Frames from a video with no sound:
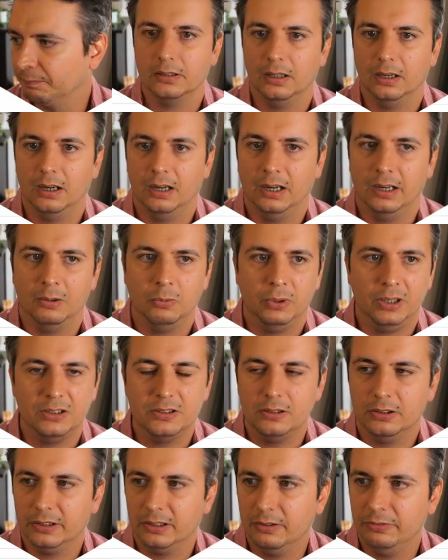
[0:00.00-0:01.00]
I wanted to
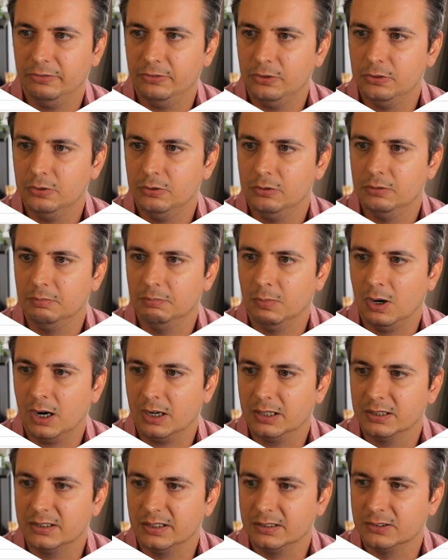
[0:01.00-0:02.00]
look at a few
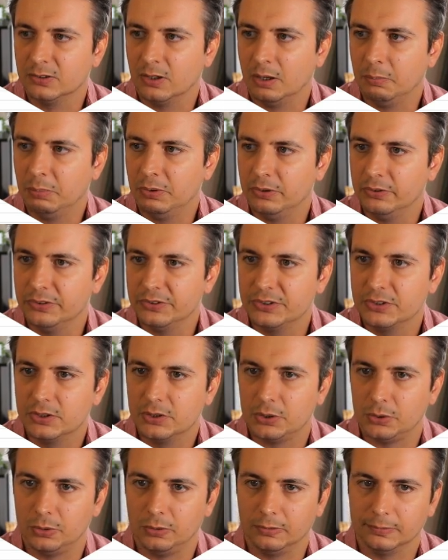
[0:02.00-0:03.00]
market examples
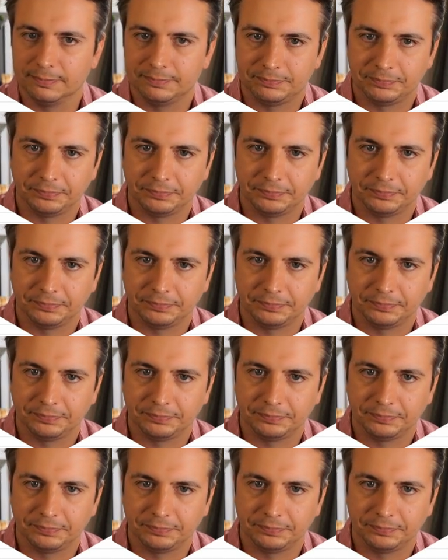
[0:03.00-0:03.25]
too,